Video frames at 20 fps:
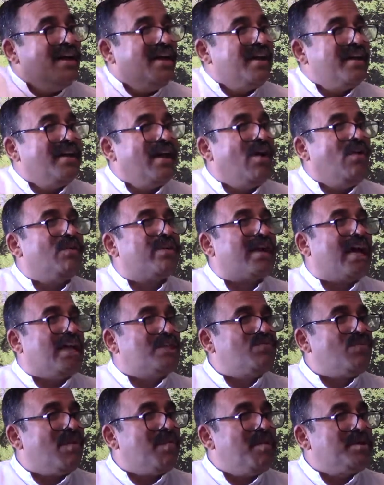Now
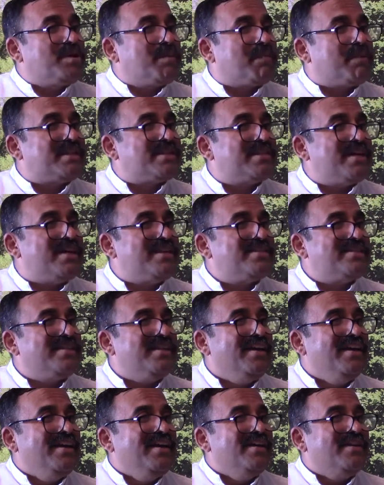transformation
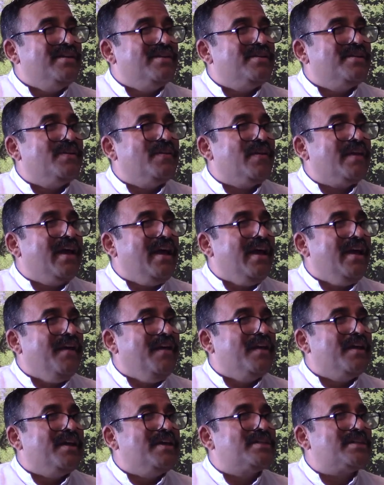process, okay,
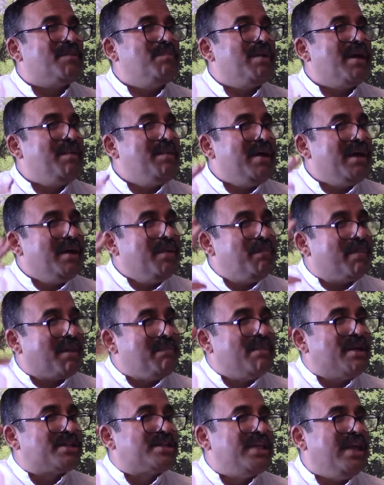Instead of becoming
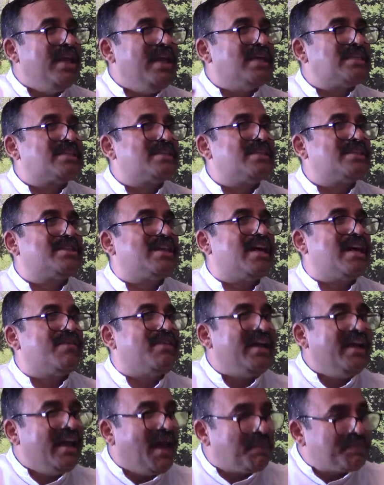Brahmarshi, he has started
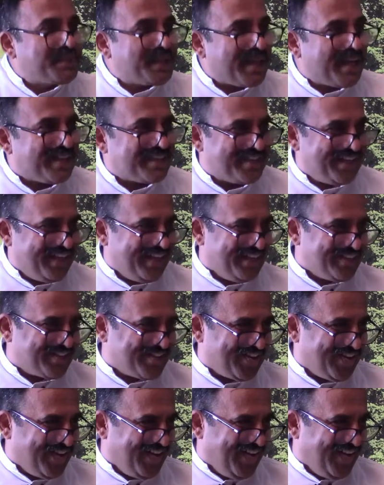finding Apsaras also.